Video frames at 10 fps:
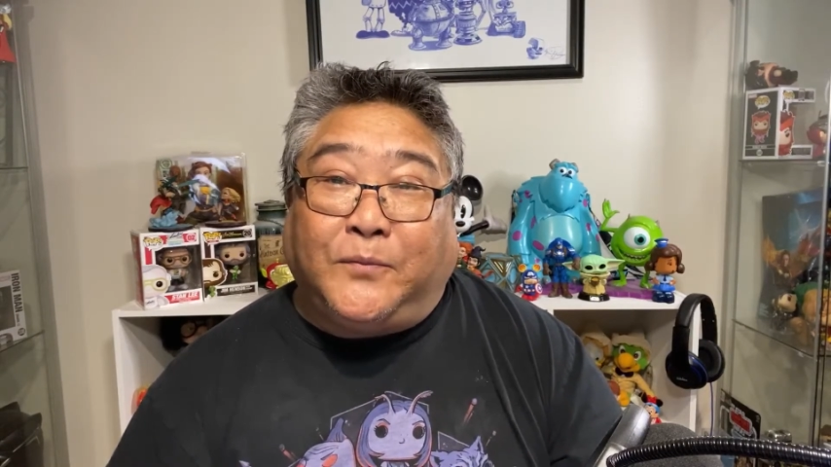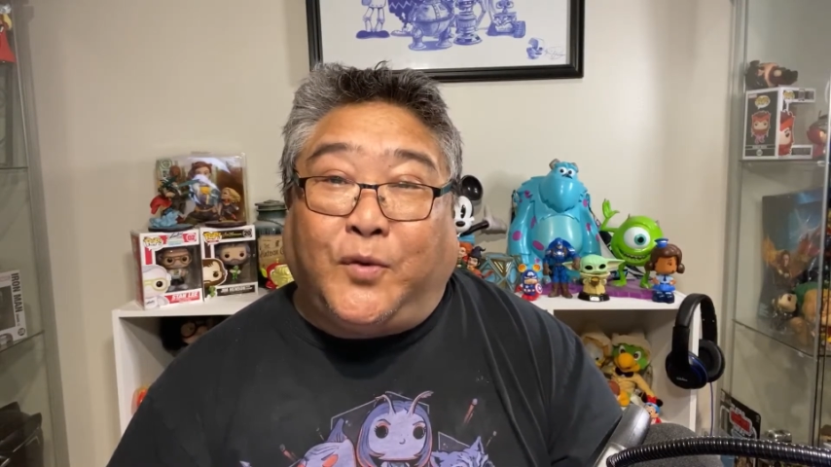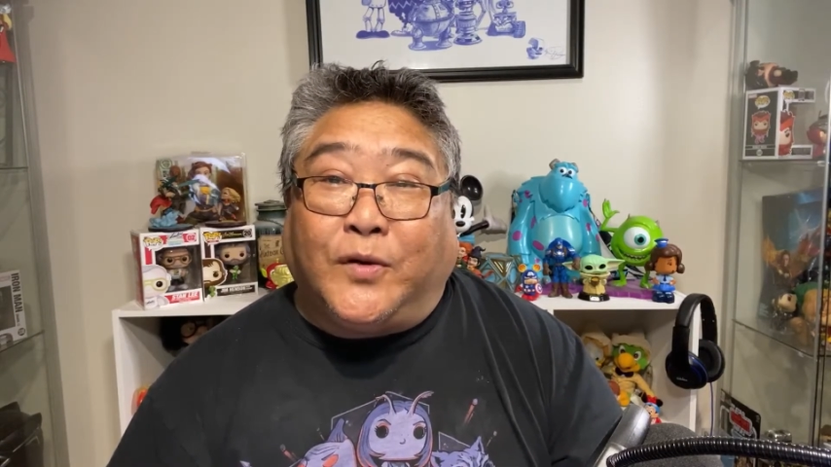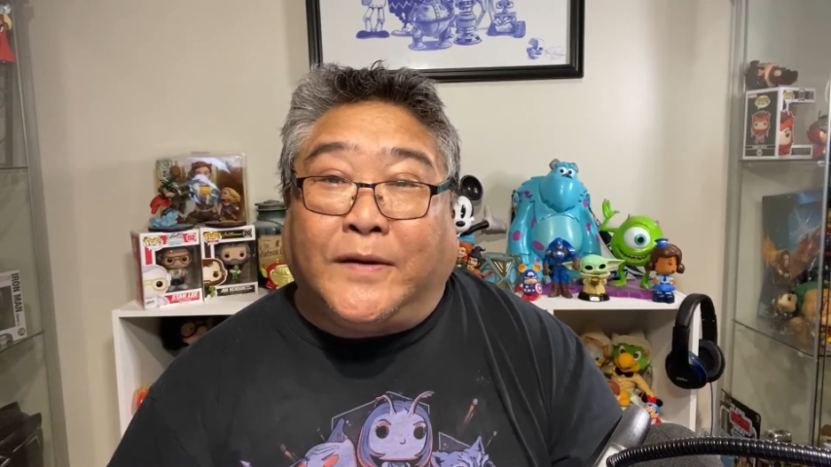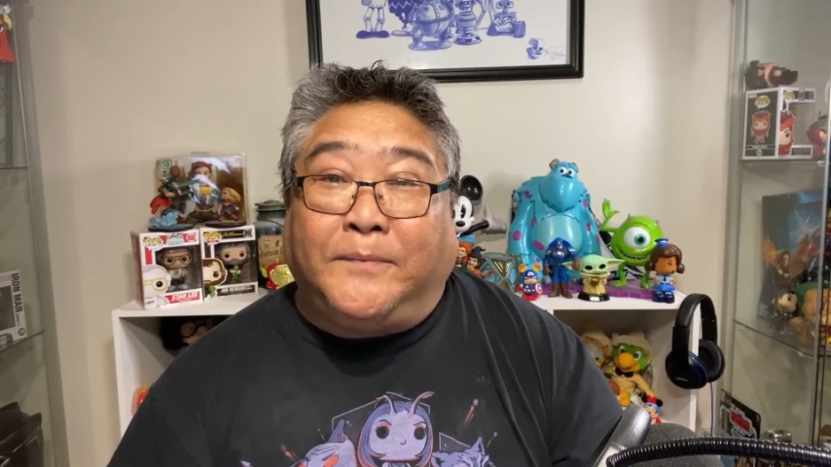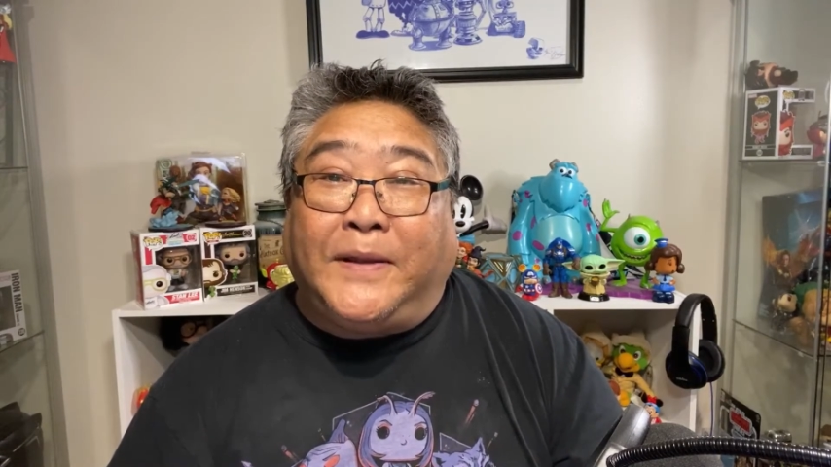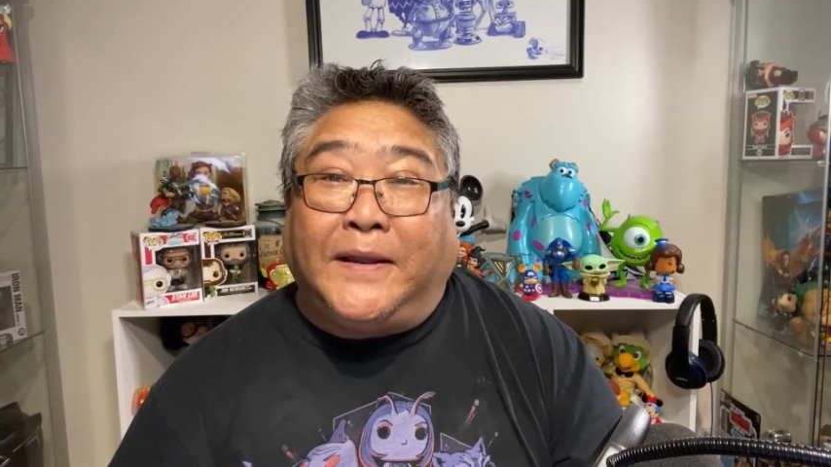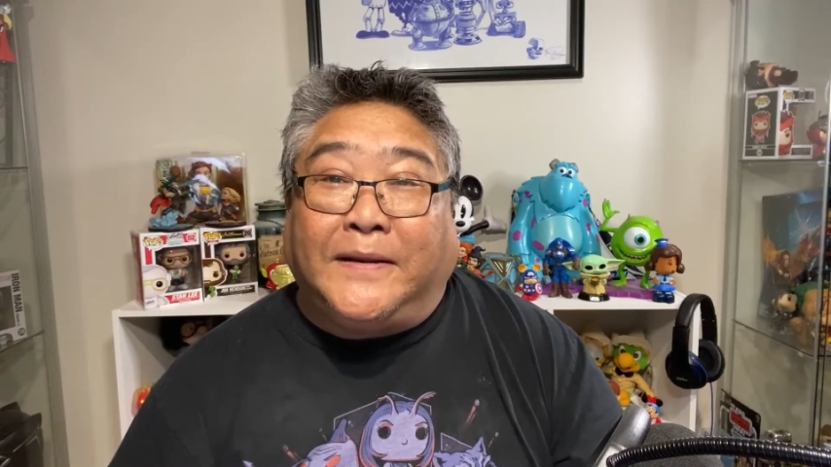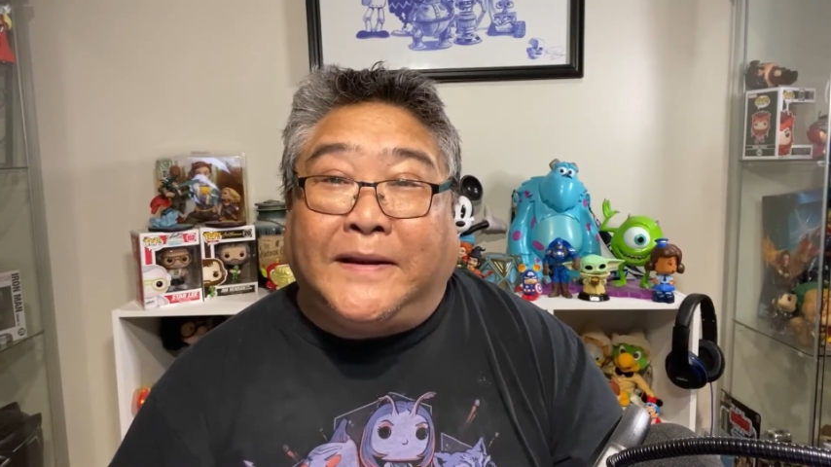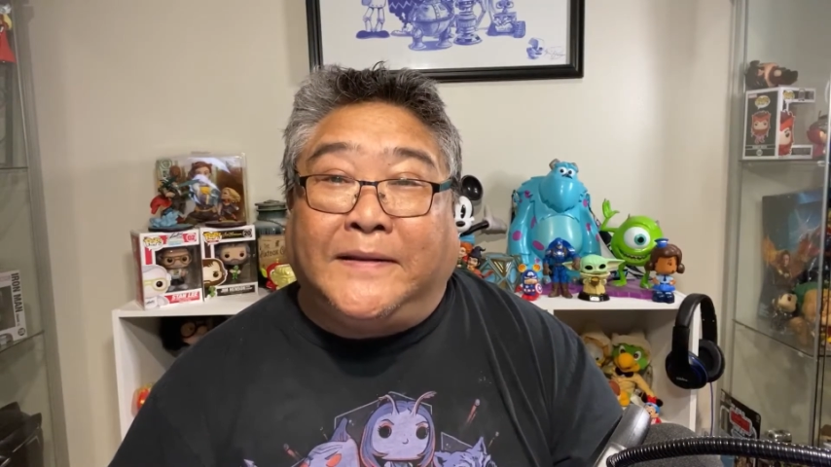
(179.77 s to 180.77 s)
more
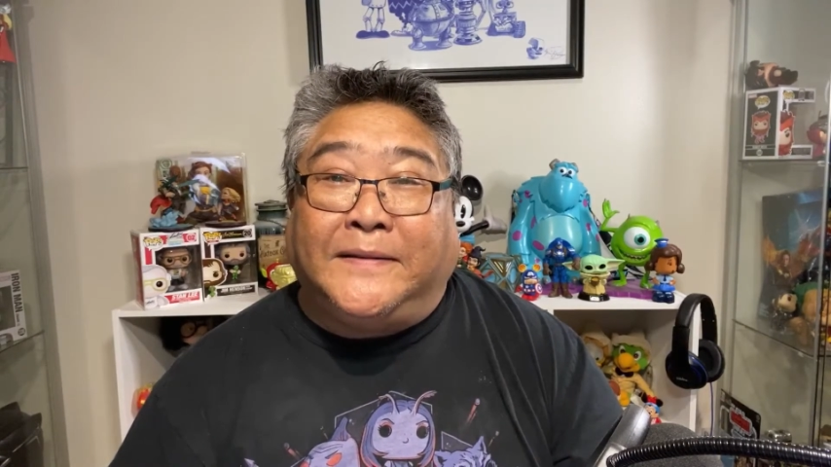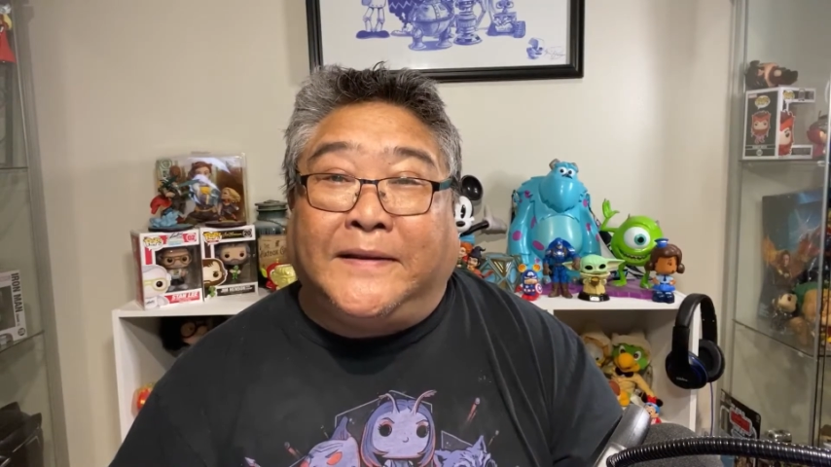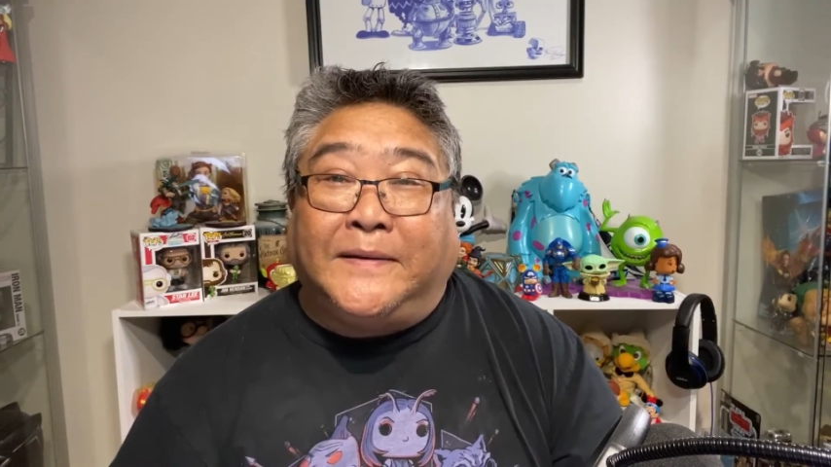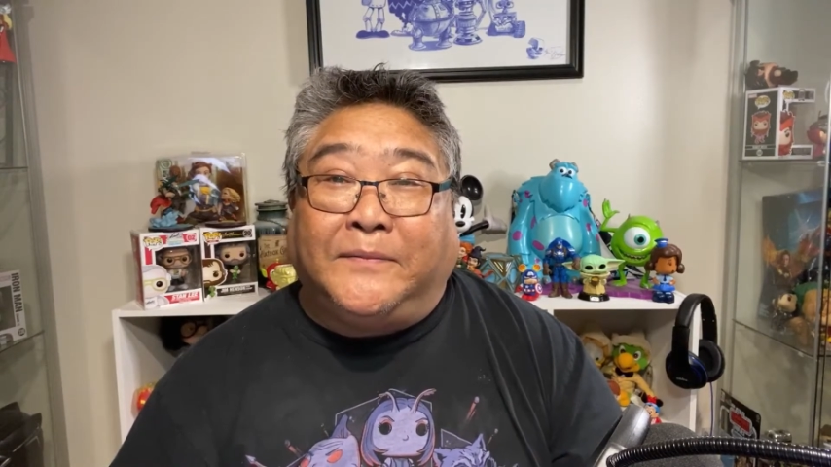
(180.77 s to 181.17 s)
compelling than